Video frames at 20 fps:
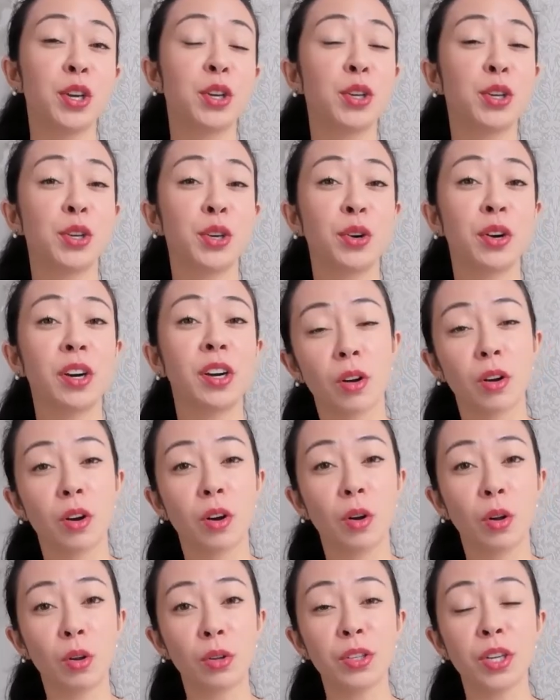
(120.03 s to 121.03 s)
your
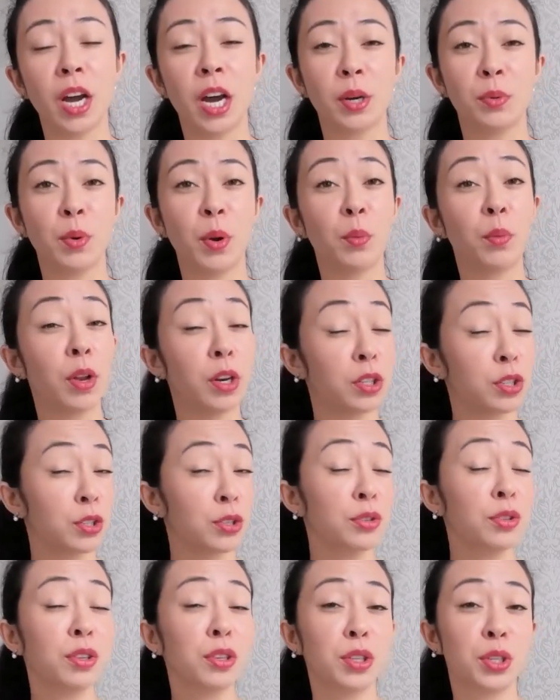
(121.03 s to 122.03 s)
old hardware wallet
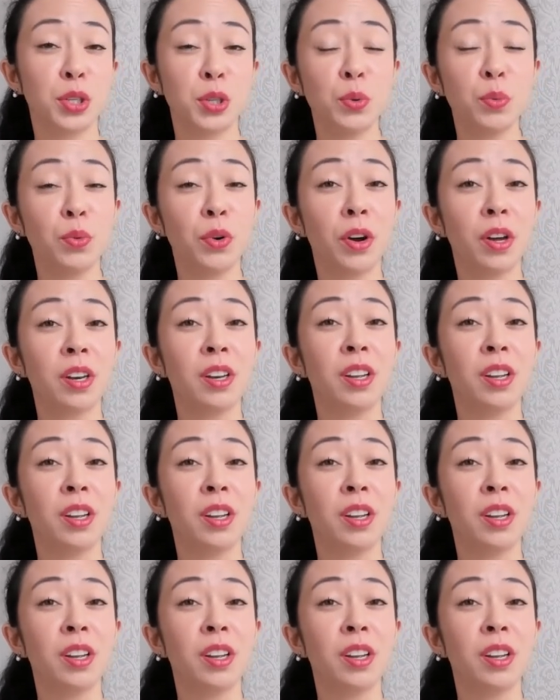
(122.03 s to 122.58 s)
to the new one